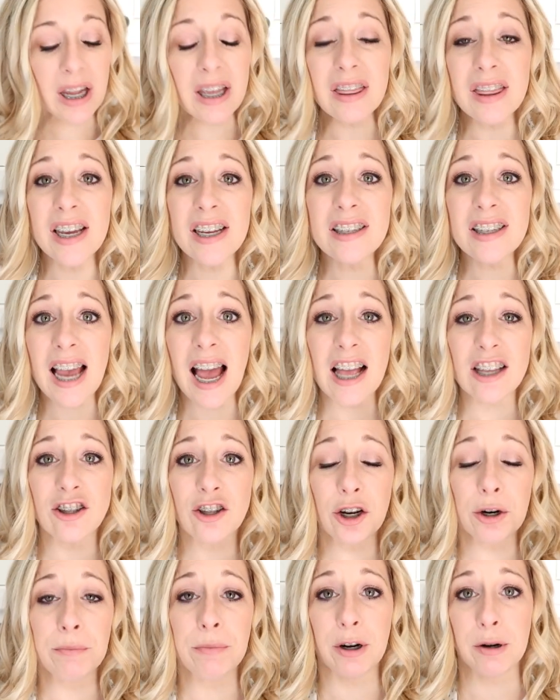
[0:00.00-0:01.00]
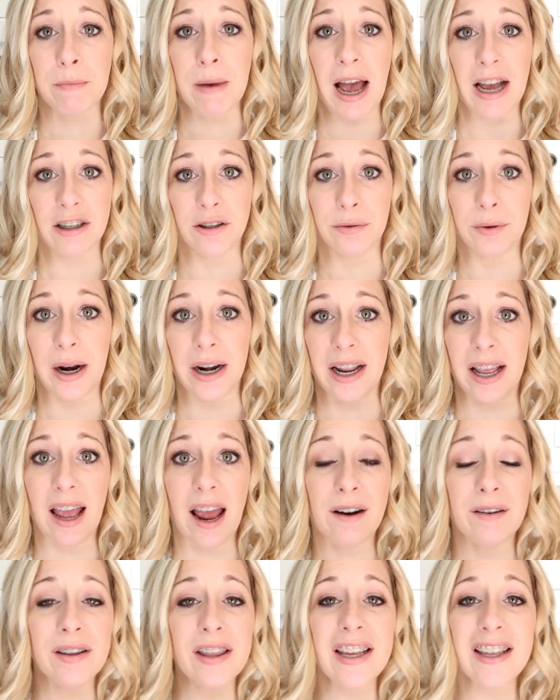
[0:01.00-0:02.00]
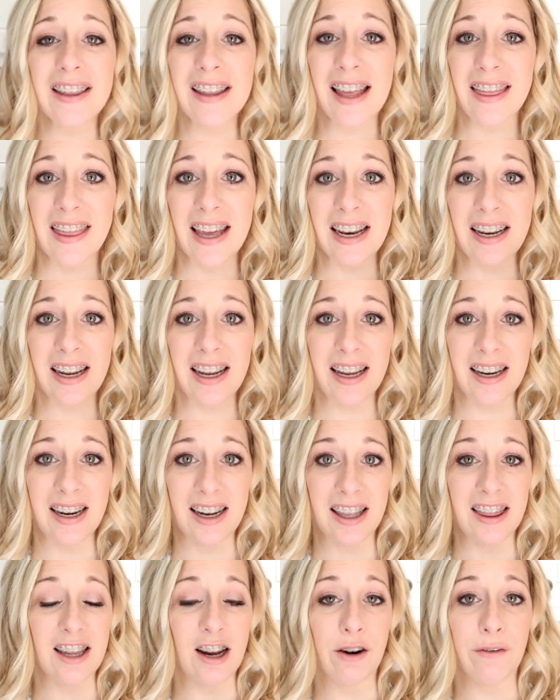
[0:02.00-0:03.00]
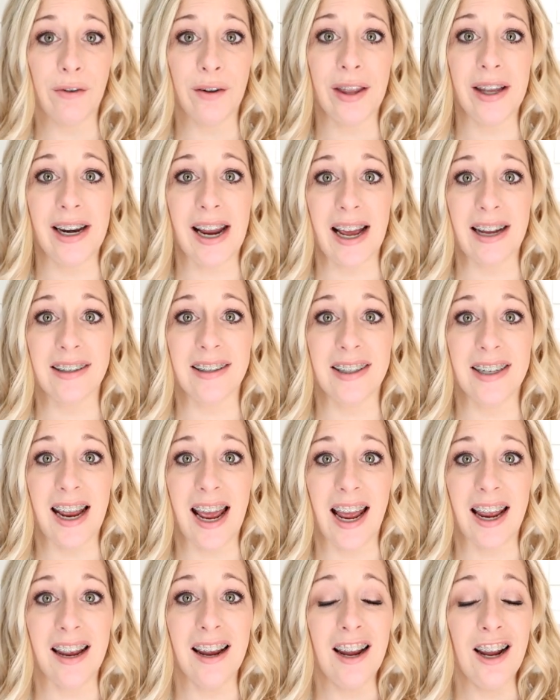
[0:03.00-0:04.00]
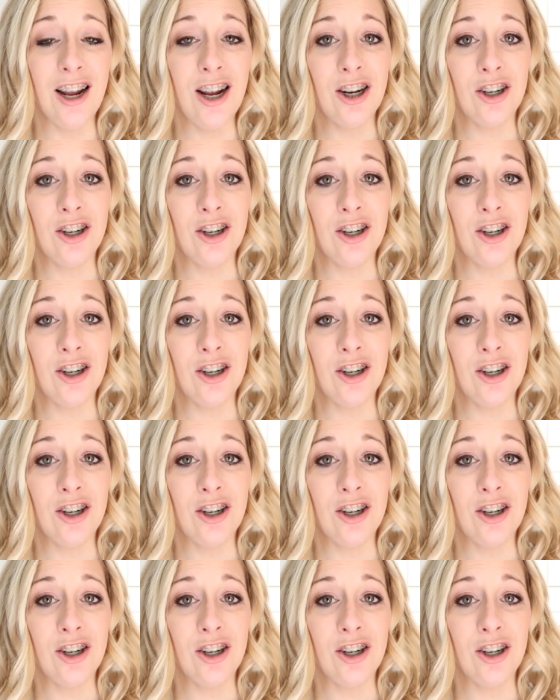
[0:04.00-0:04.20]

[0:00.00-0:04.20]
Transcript: This has their book bags ready, everything that they need in there for the next day.